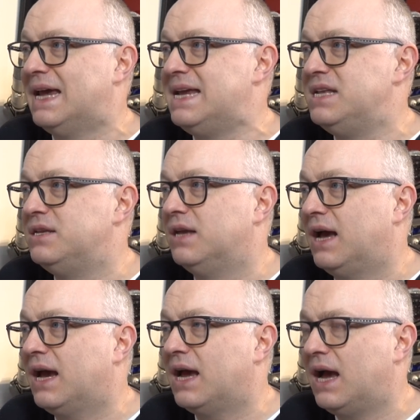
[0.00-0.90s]

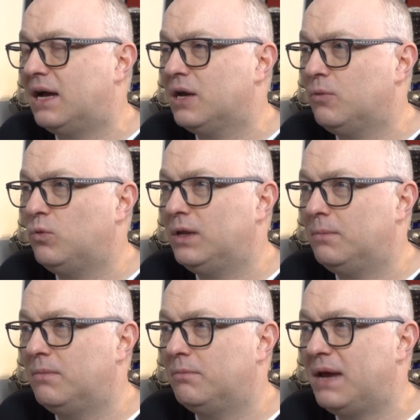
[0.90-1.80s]
I
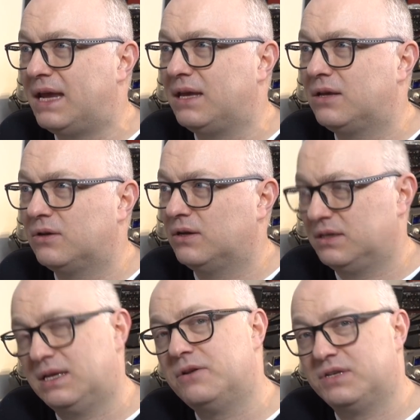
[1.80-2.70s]
will make,
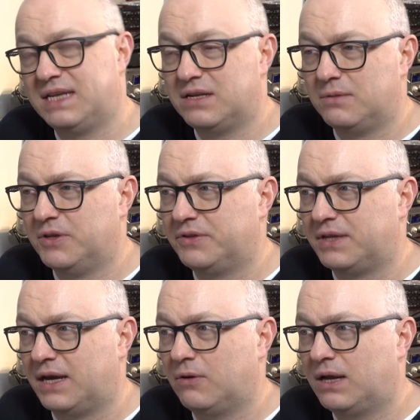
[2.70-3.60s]
I know it's the end of the month now,